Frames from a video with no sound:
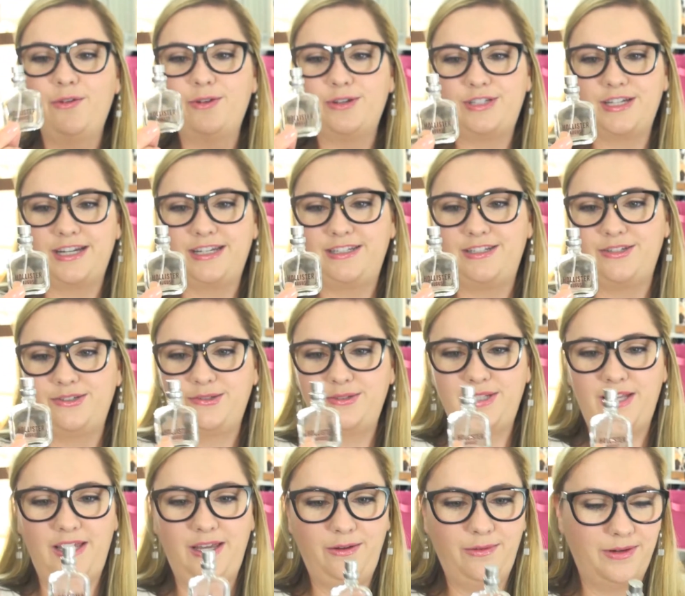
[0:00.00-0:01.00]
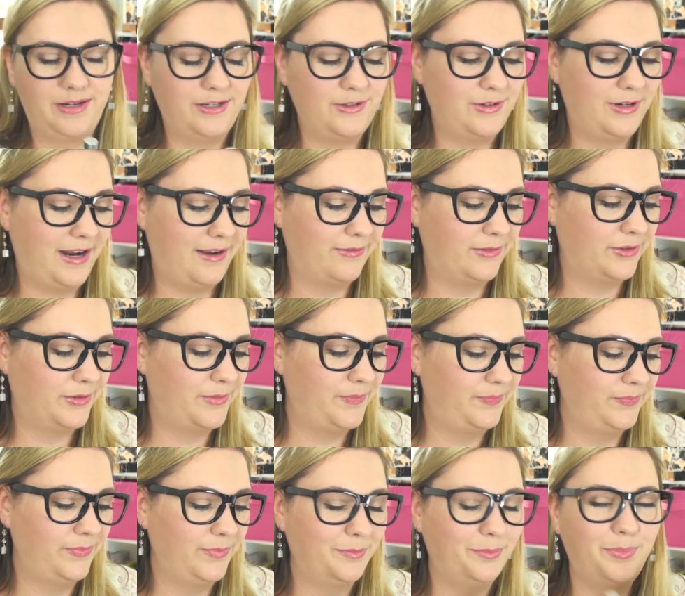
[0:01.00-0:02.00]
which I do take when I travel.
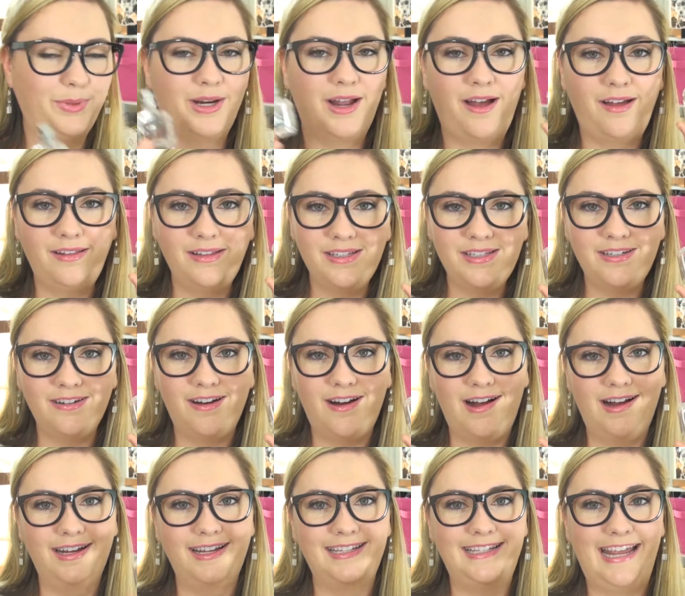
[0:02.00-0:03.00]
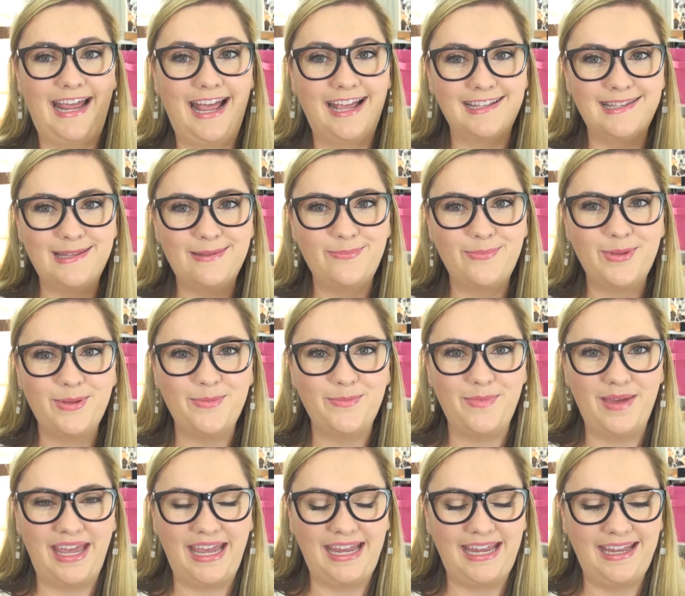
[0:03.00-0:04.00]
But Hollister August hasn't been
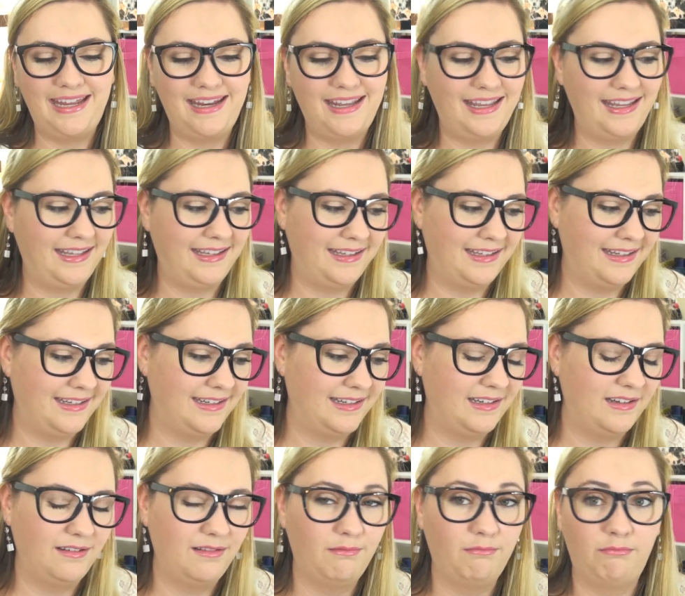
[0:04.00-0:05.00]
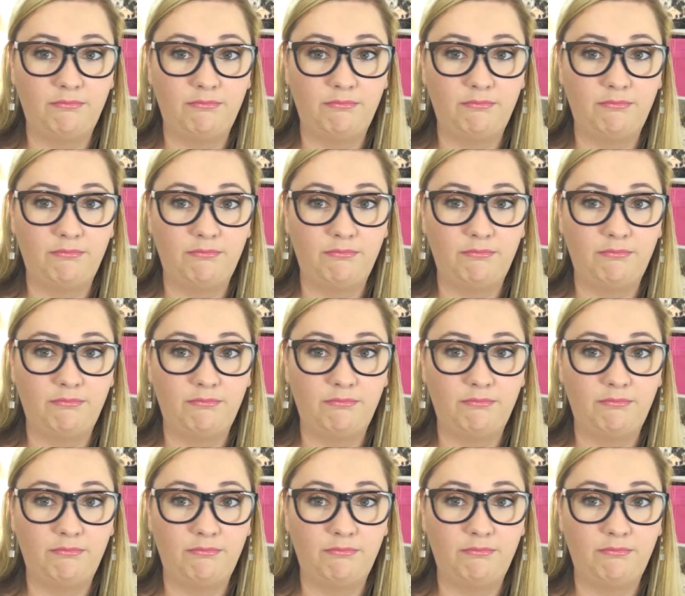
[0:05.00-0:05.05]
made in,